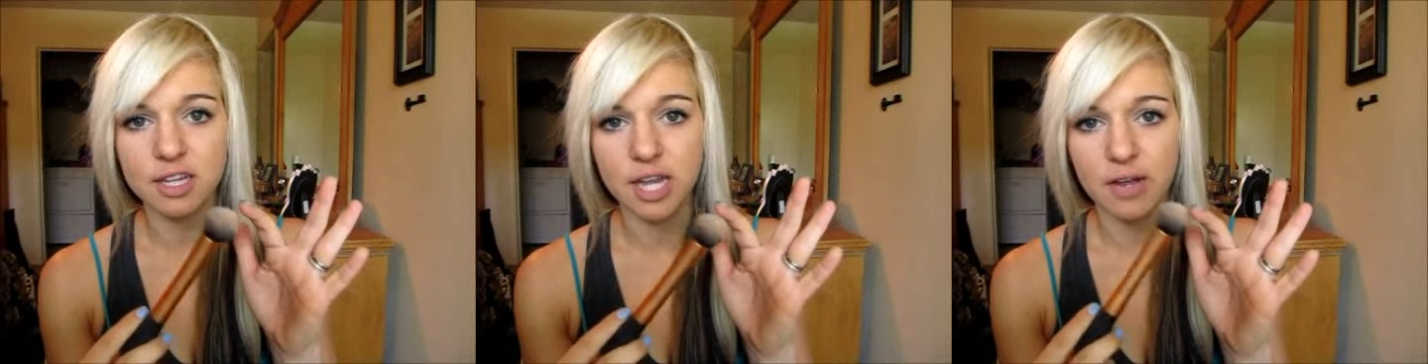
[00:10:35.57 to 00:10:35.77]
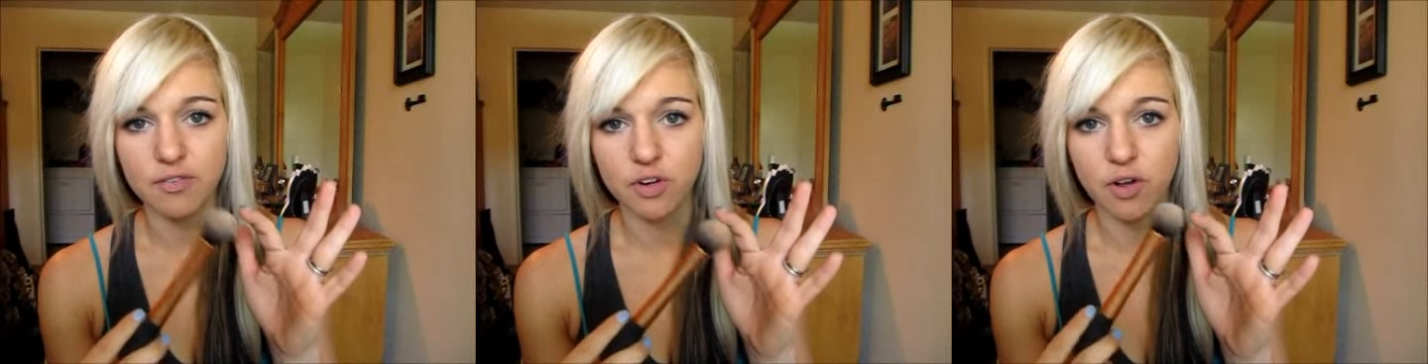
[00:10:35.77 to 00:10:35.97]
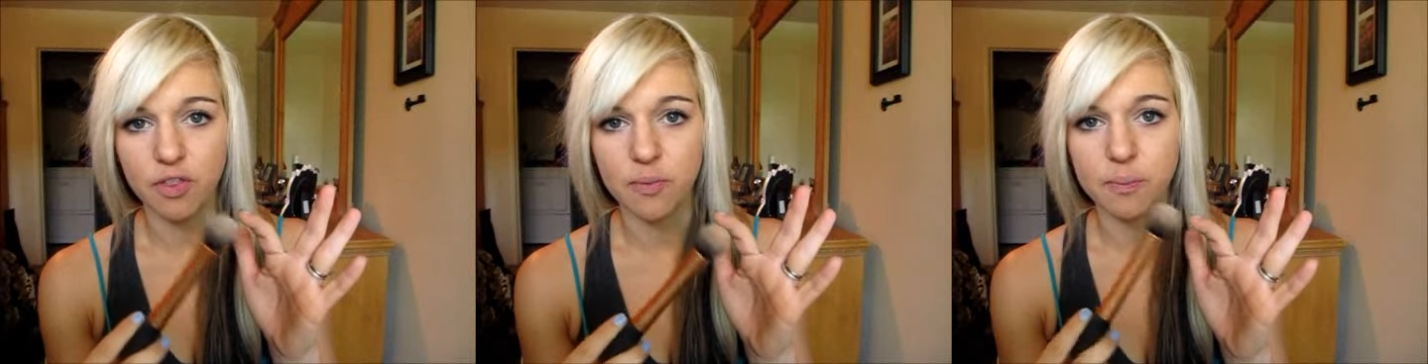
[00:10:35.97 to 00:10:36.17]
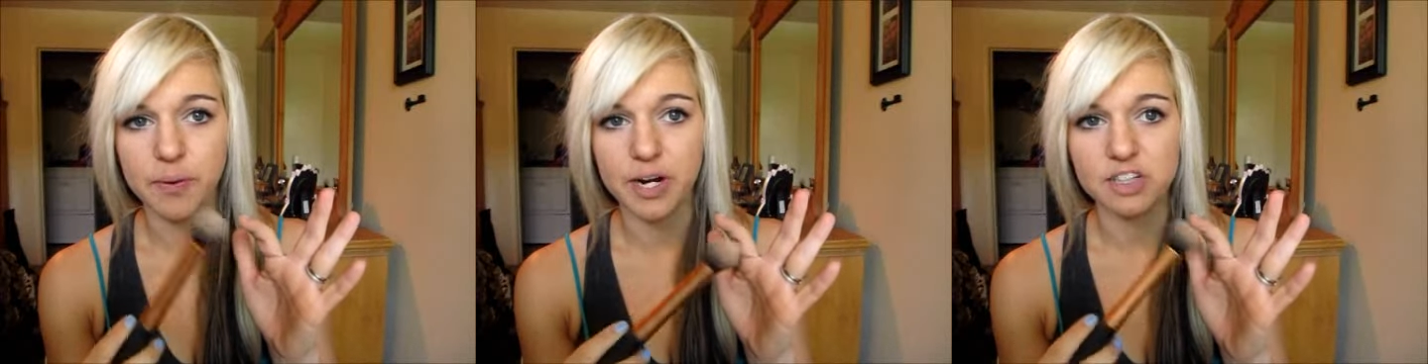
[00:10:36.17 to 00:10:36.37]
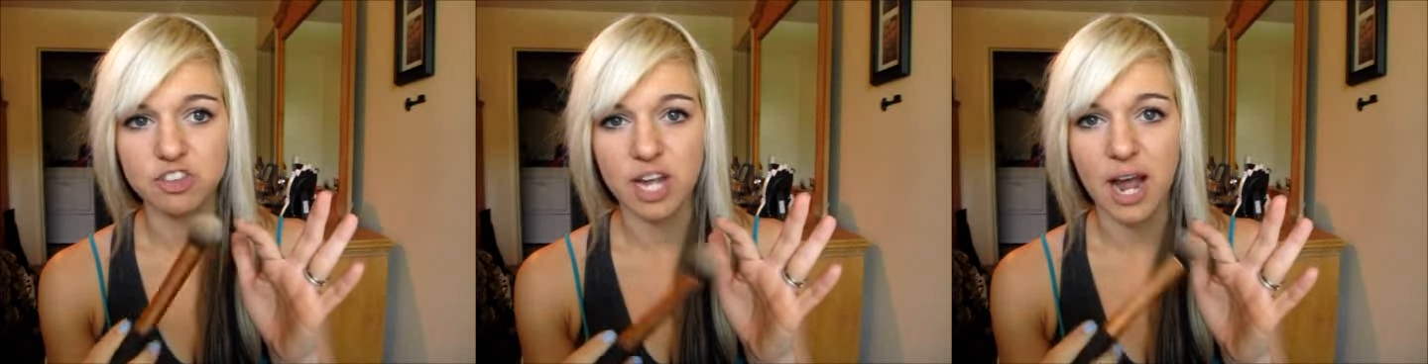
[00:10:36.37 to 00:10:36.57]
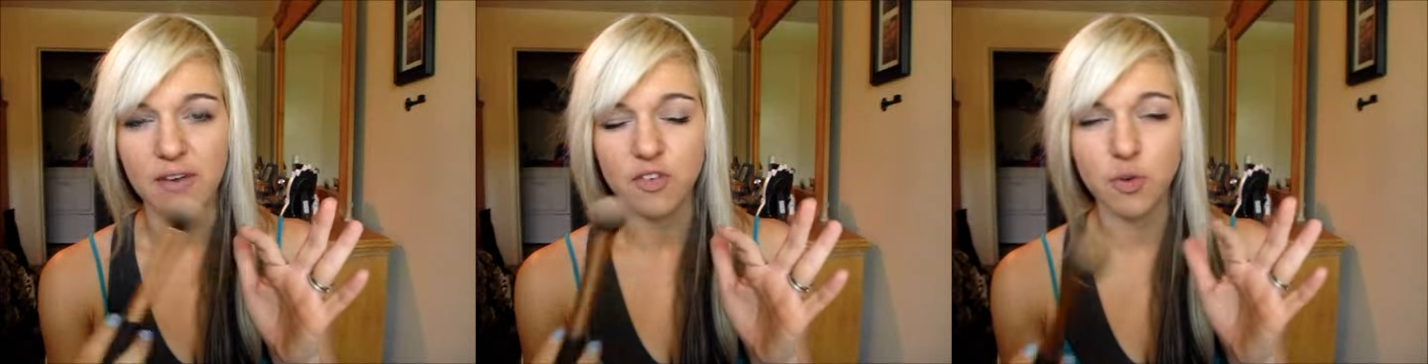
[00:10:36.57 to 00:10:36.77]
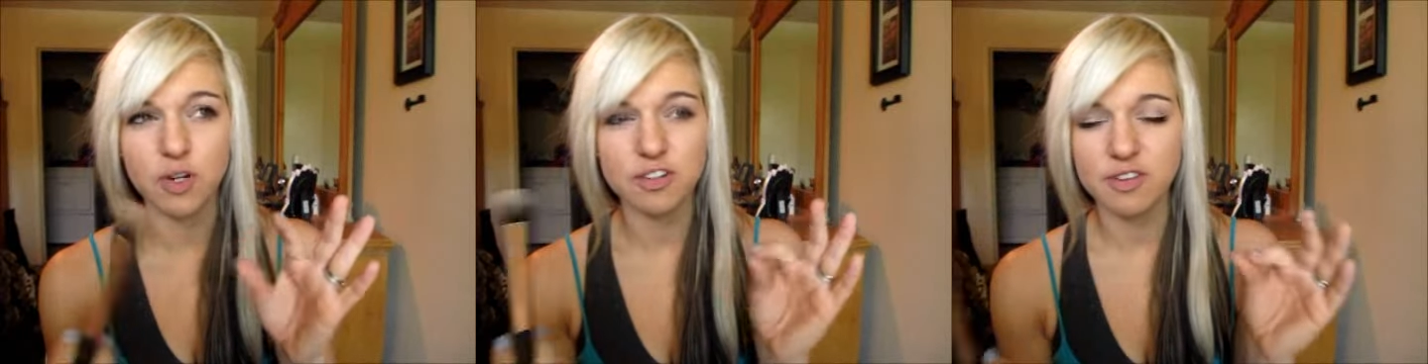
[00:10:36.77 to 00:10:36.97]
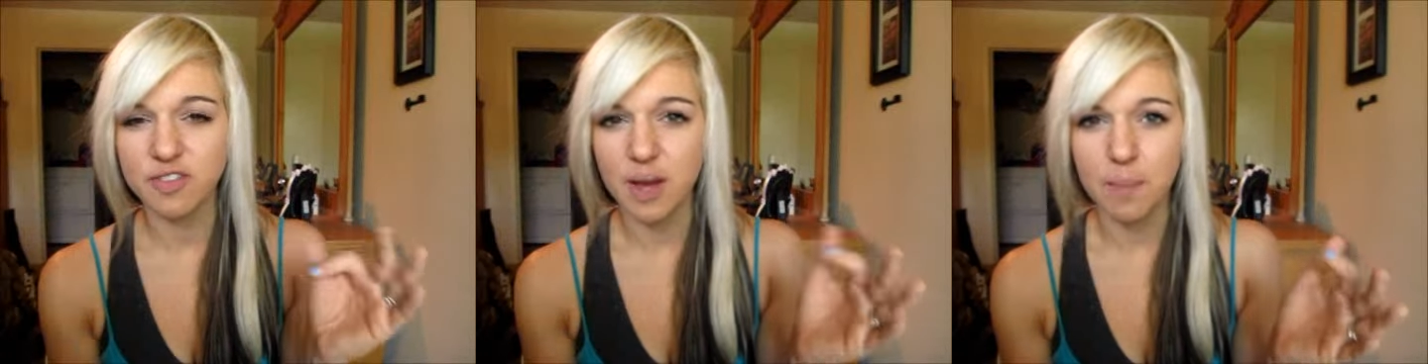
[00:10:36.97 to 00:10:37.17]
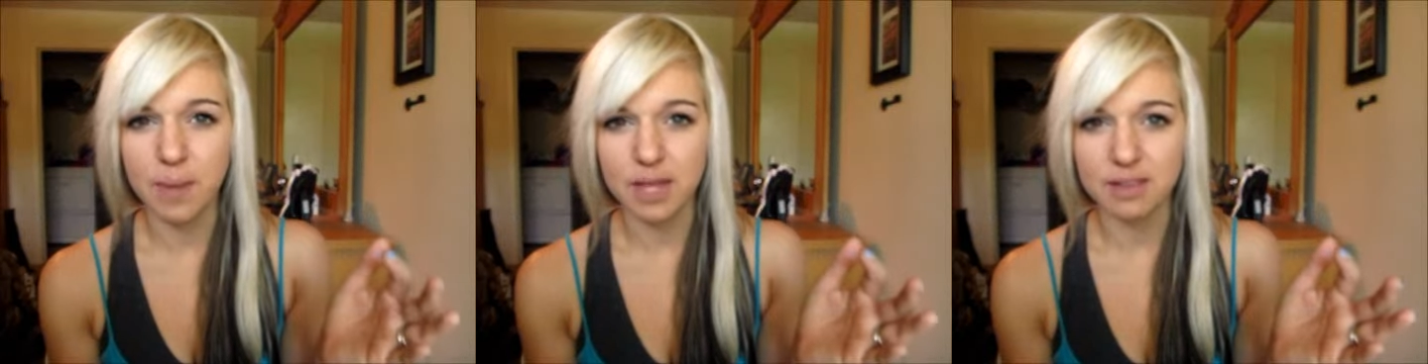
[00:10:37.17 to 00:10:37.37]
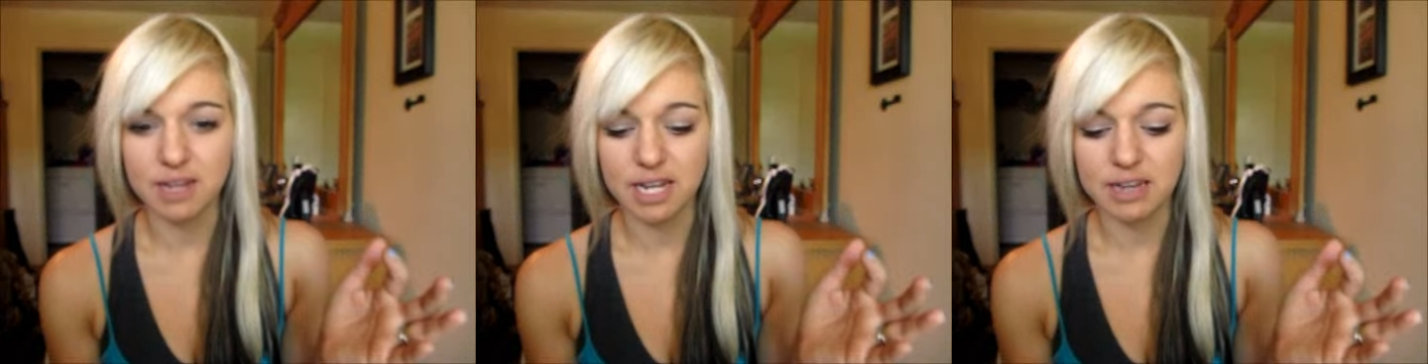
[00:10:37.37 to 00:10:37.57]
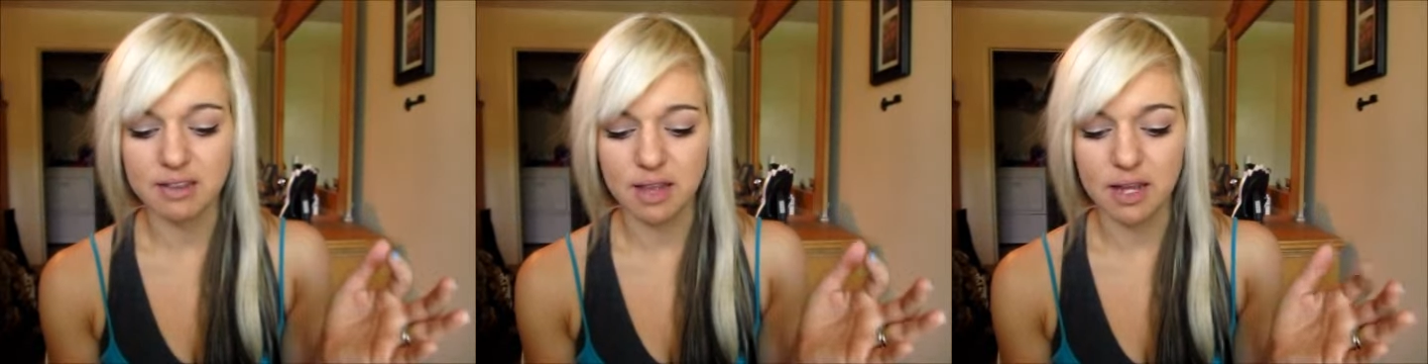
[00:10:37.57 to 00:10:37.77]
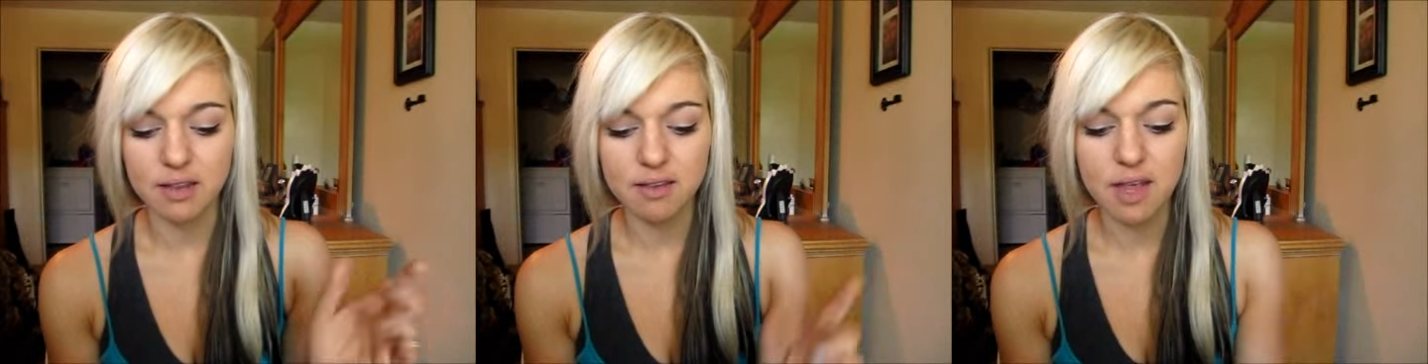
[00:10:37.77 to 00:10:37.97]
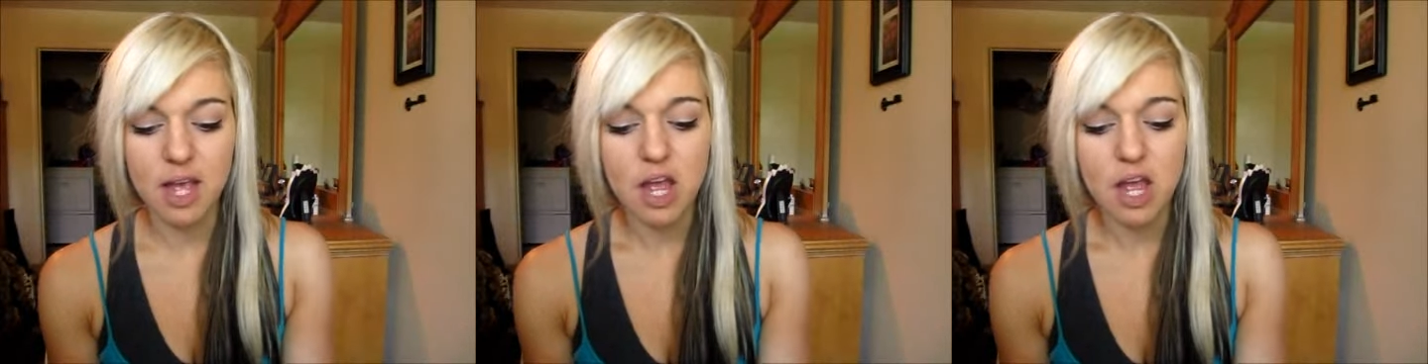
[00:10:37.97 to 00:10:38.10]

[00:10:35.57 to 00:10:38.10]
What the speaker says: left on the brush afterwards, if that makes any sense.